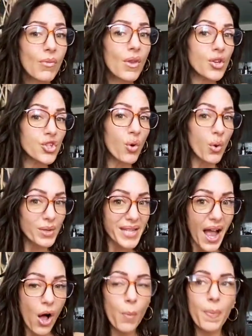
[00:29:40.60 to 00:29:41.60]
So it was
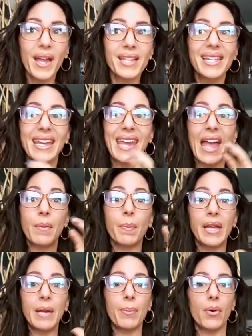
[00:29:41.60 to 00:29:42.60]
helping to get
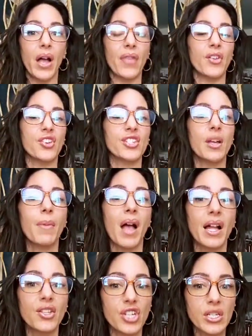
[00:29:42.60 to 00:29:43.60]
people and their
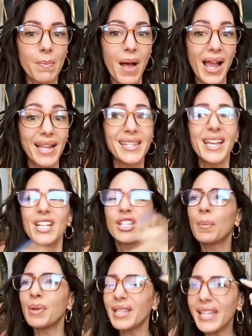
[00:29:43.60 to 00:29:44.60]
subconscious minds to
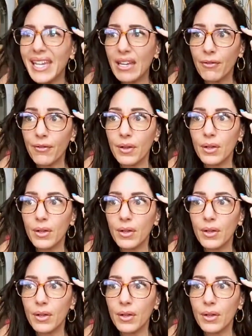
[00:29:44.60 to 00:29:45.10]
believe